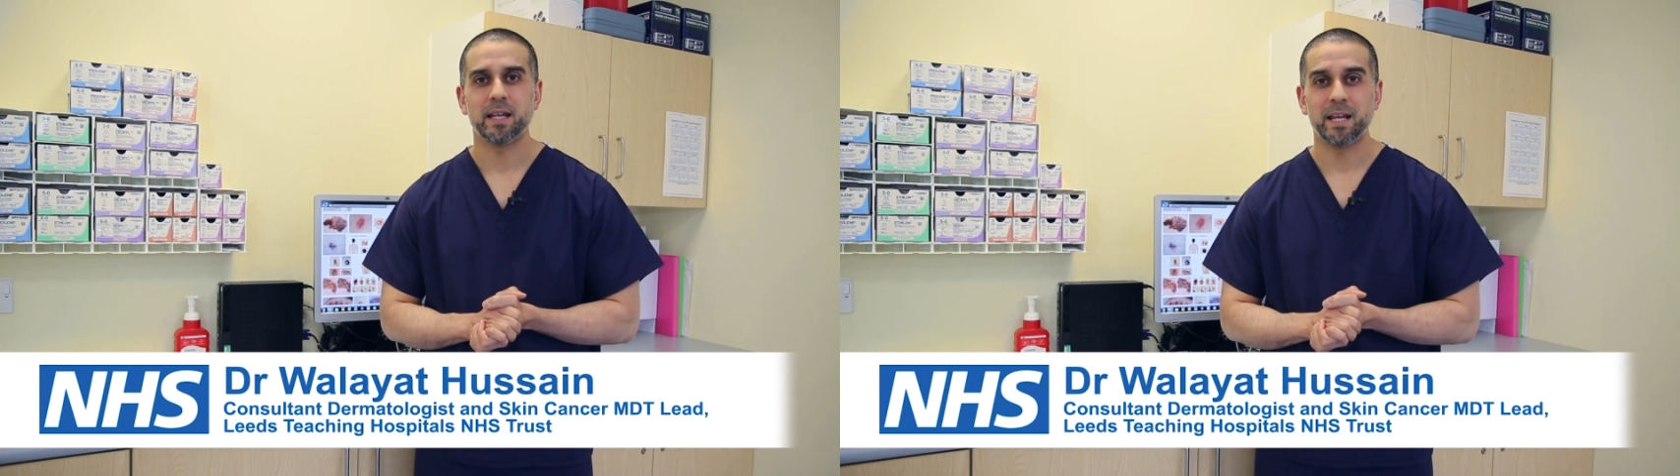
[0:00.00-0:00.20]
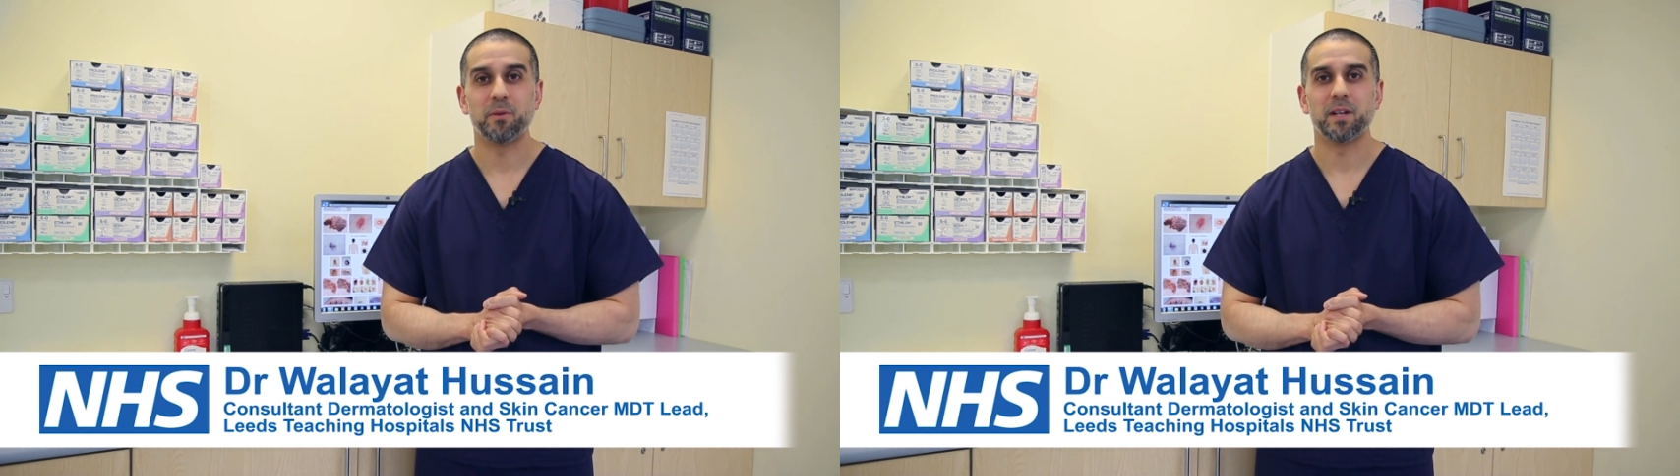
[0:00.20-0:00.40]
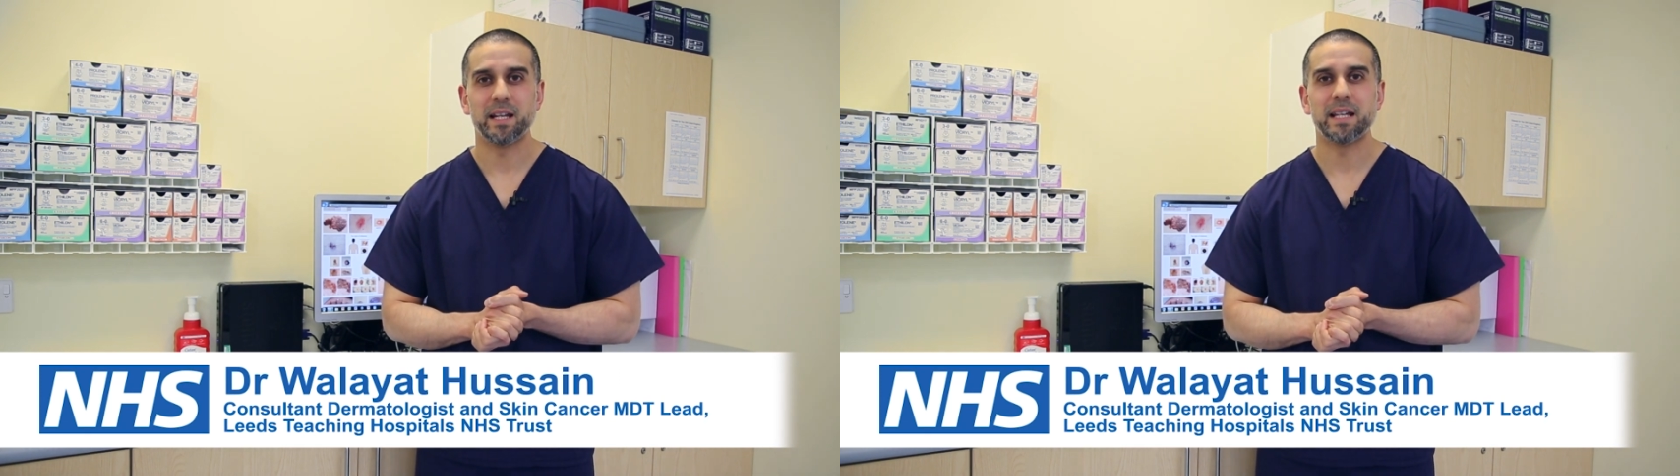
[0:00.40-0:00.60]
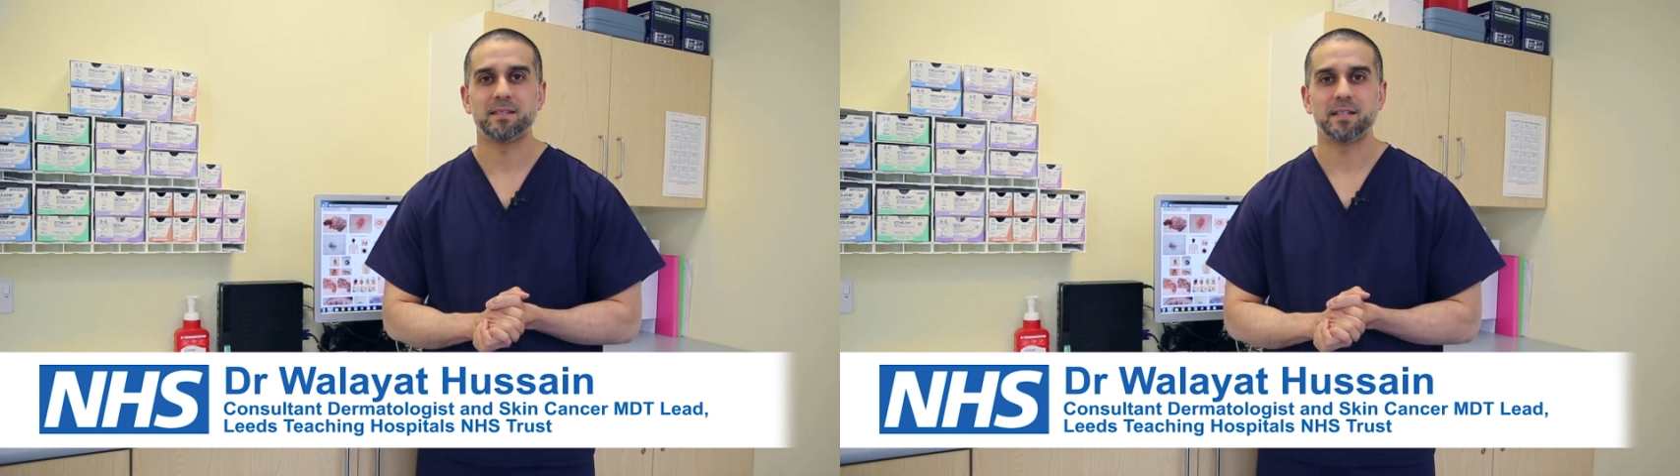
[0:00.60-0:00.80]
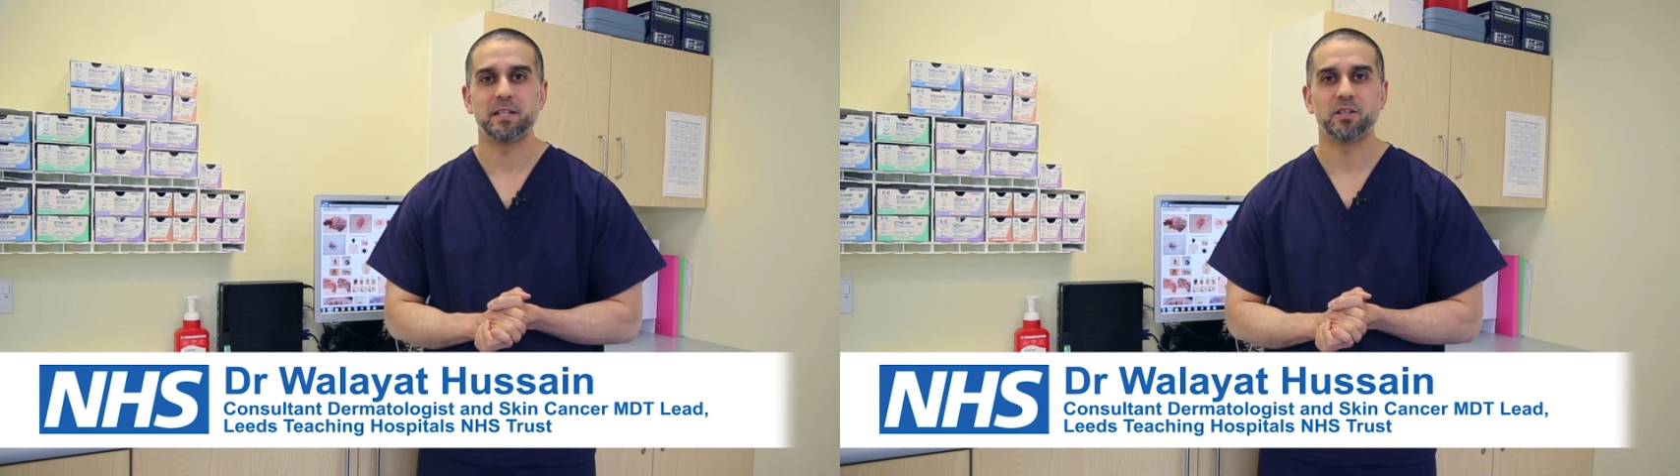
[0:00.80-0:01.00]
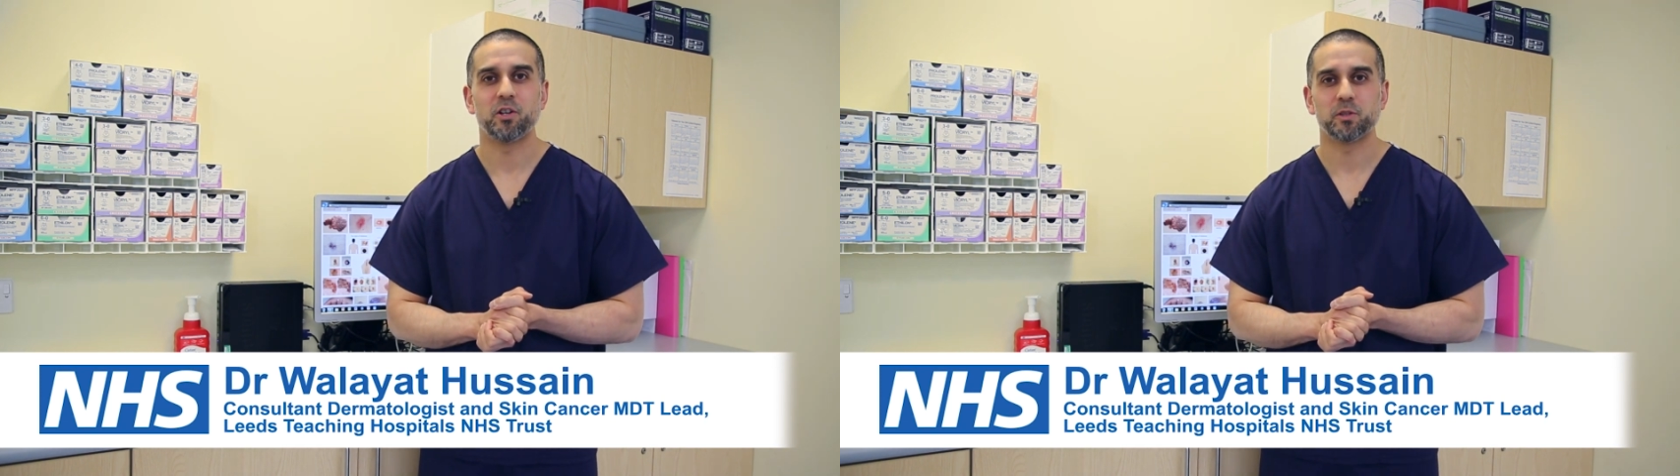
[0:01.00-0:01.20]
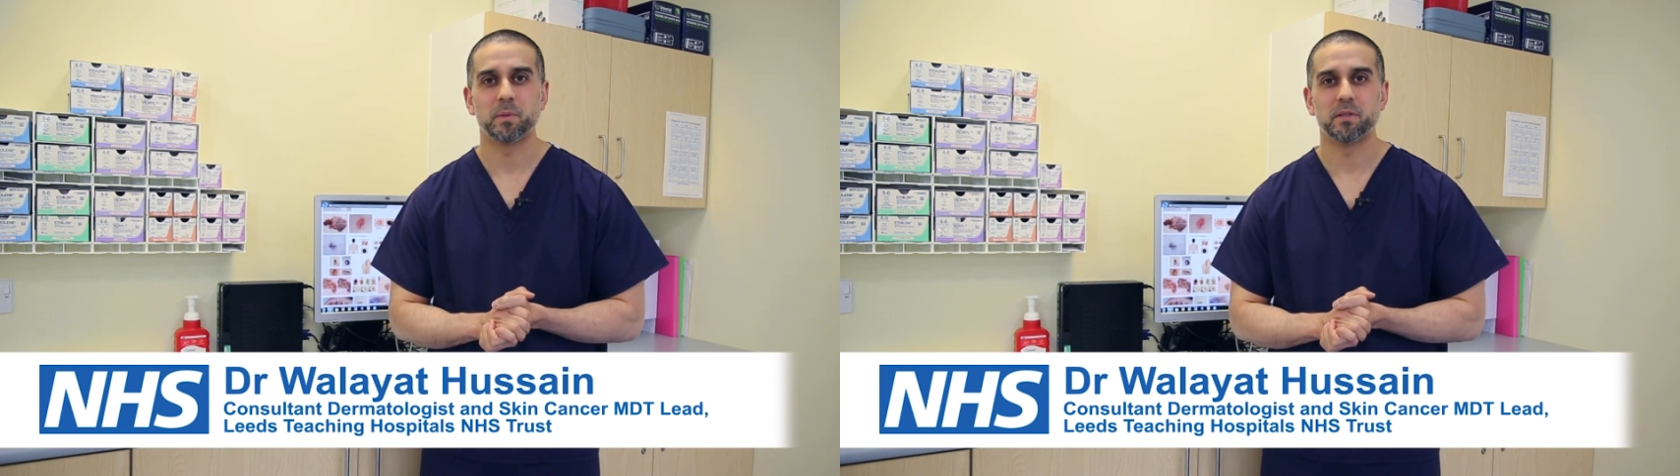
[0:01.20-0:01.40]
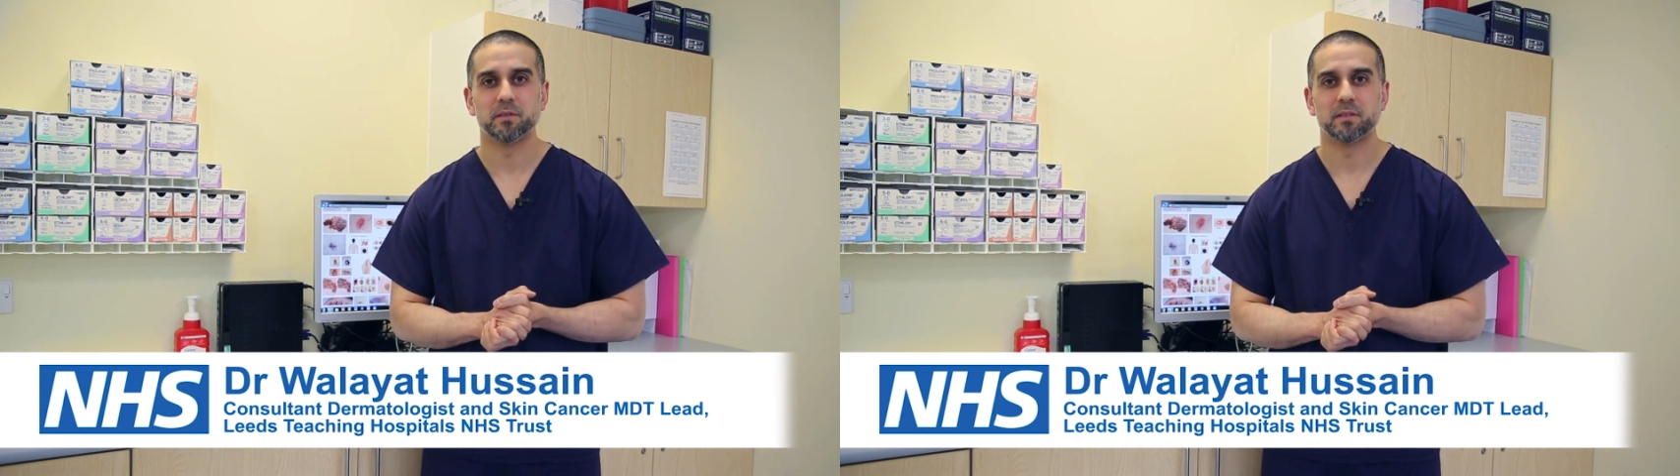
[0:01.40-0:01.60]
here at Leeds Teaching
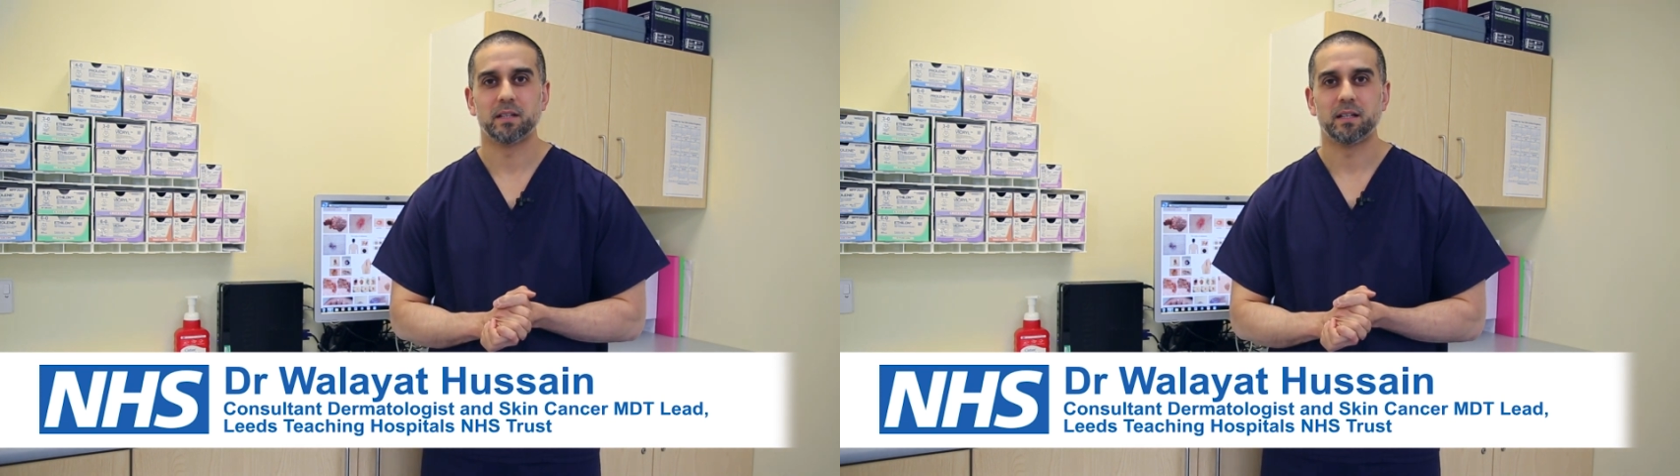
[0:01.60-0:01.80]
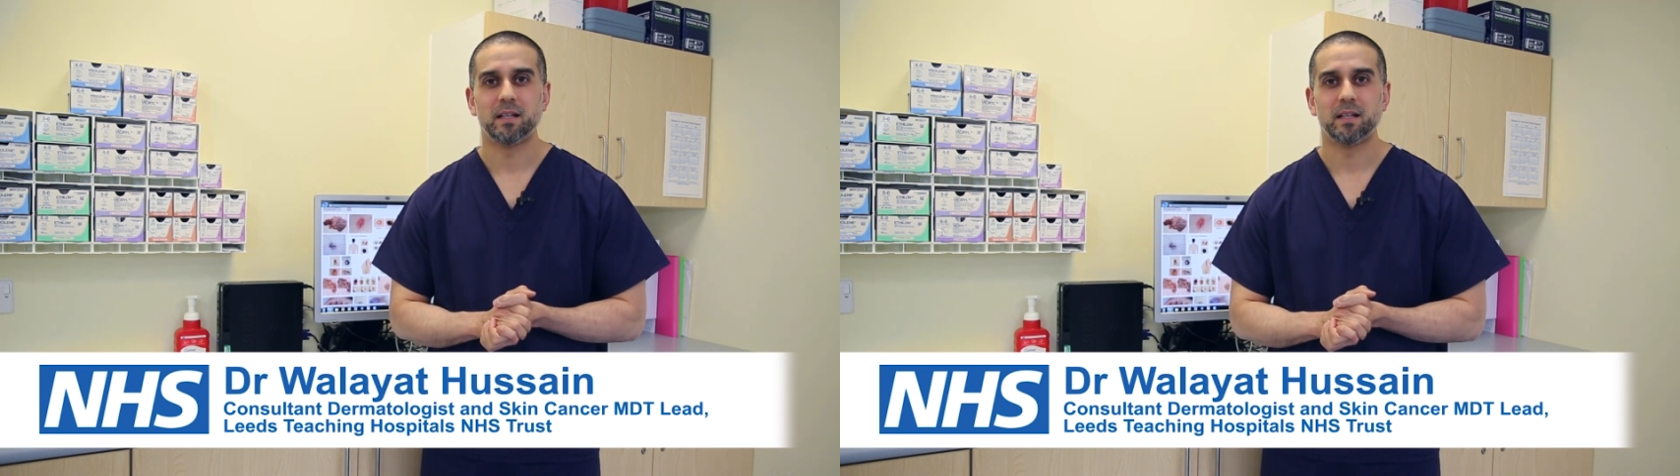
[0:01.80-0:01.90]
Hospitals,